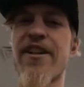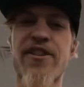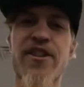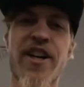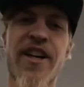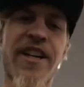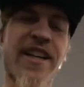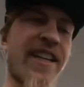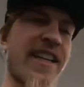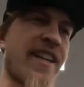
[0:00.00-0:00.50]

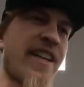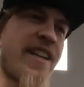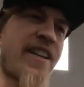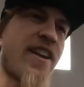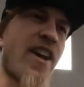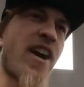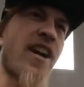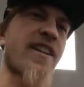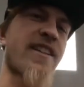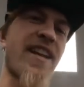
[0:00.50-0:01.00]
trying to get it
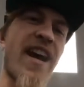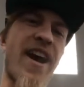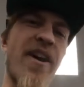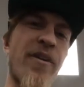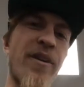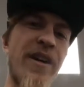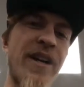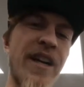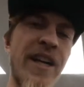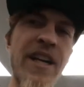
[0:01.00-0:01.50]
knocked
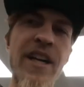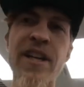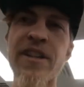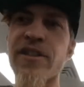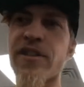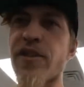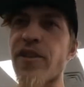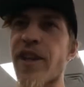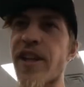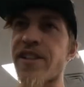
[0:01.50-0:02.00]
out.
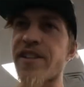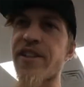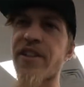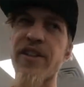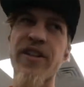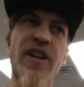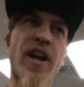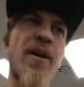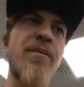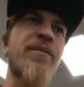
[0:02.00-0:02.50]
So that's a
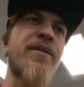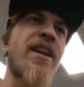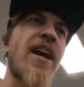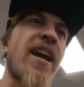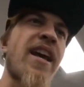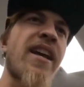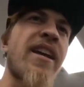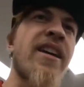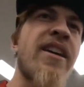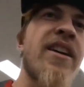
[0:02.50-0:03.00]
little update.